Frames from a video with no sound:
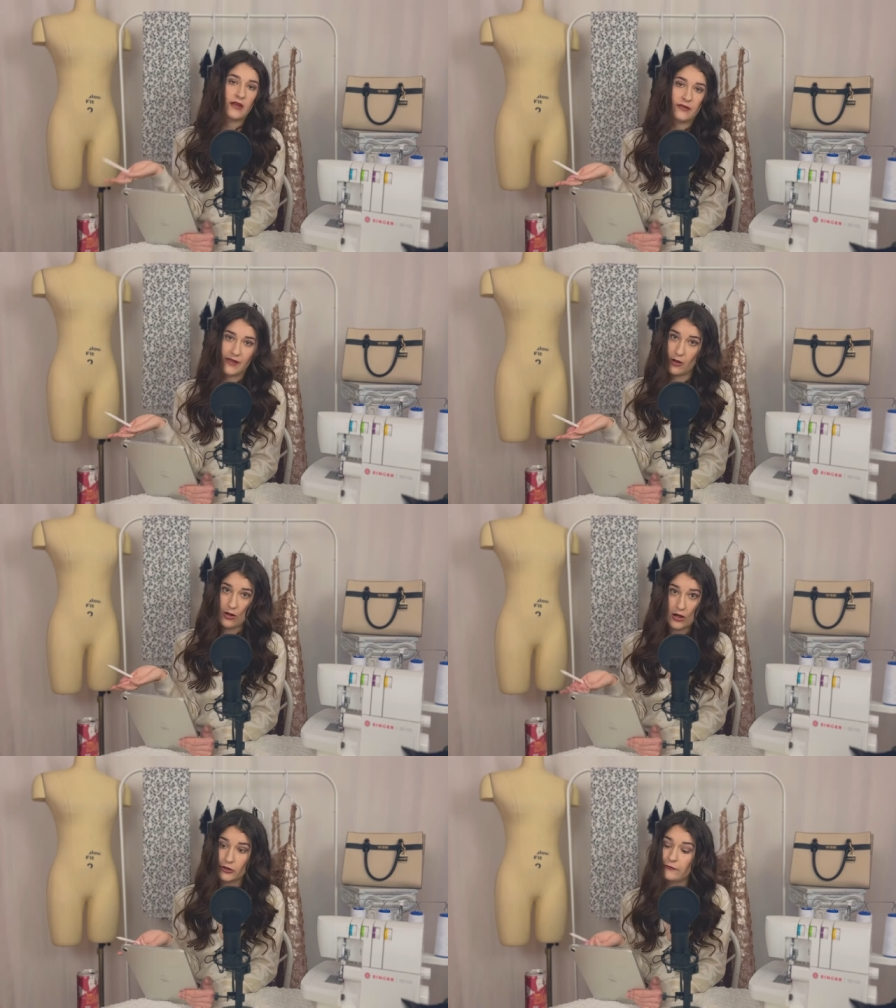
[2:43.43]
Now,
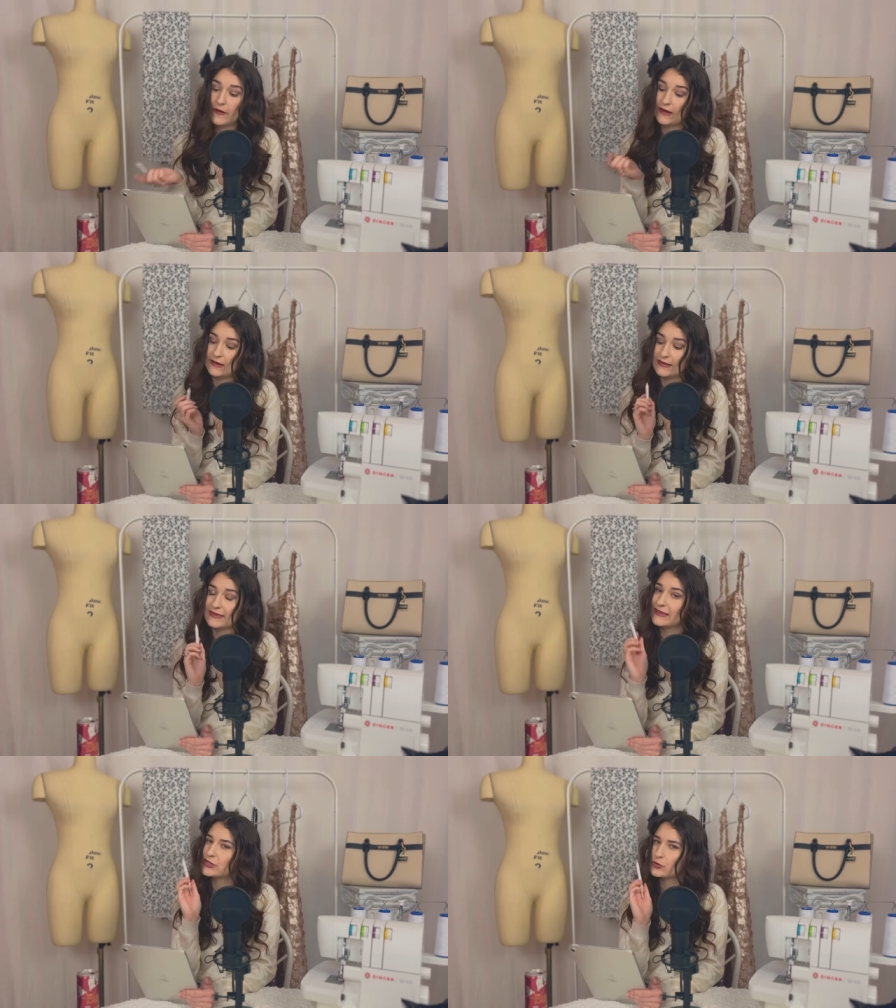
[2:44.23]
how do you find
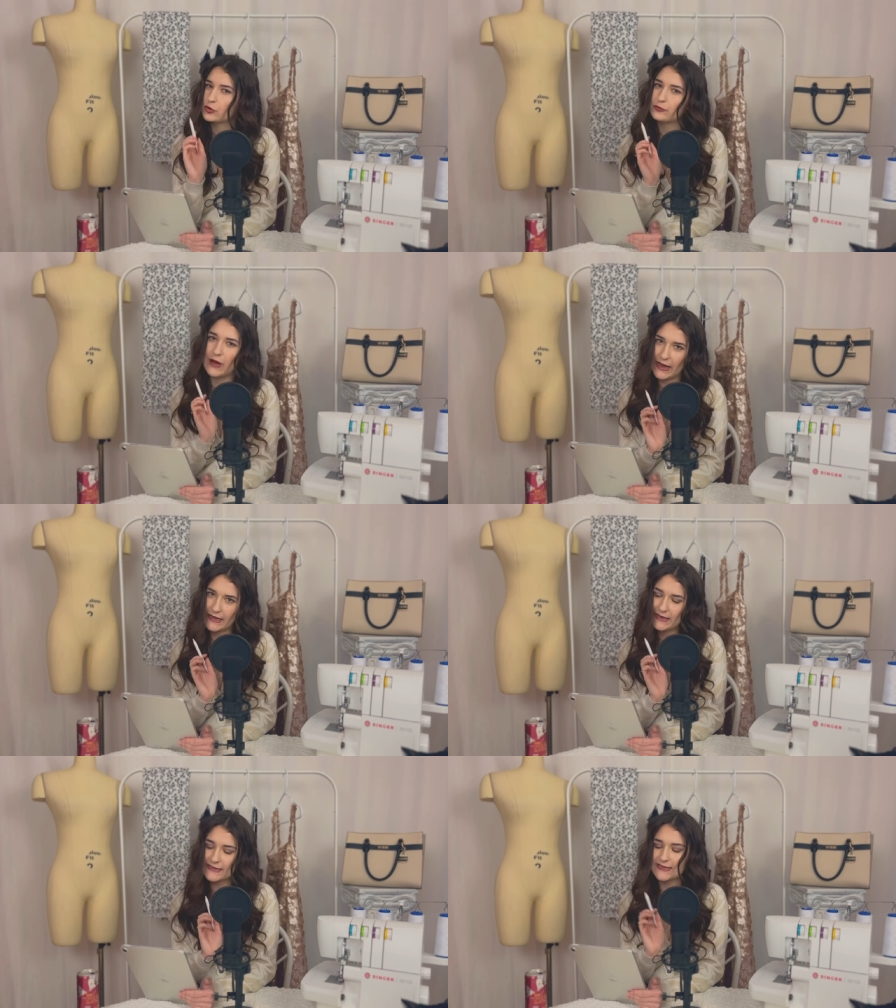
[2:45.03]
the true
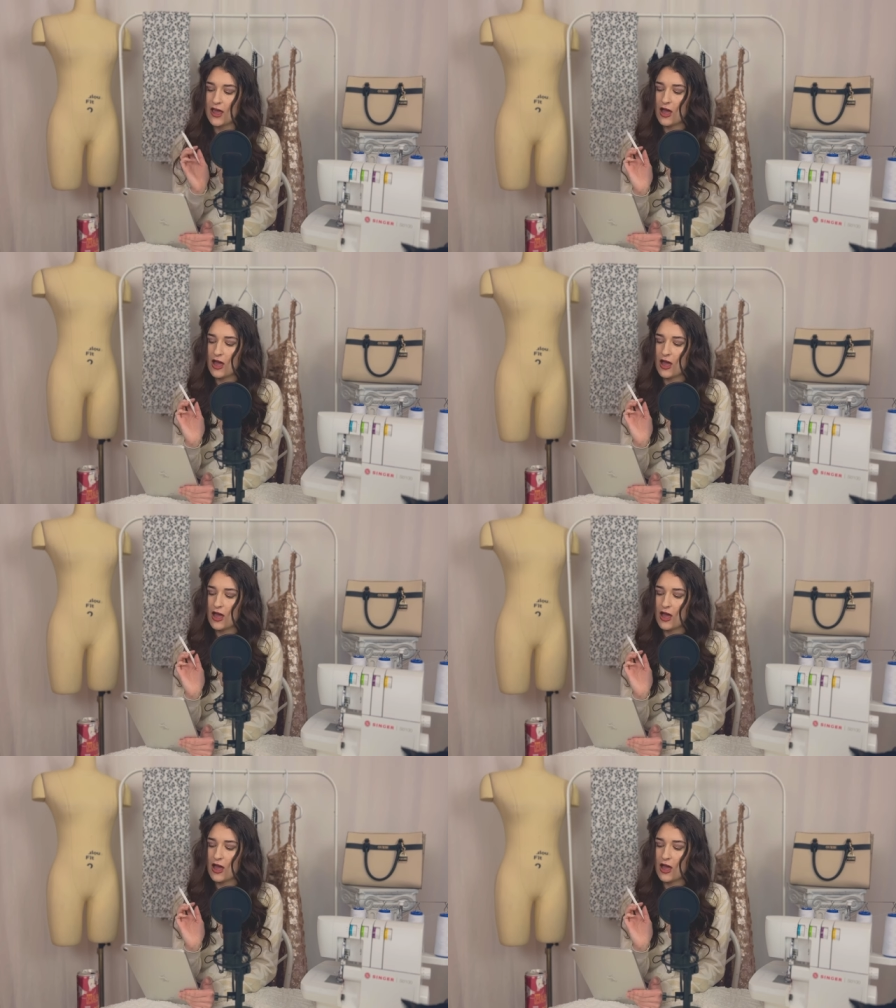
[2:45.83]
bias?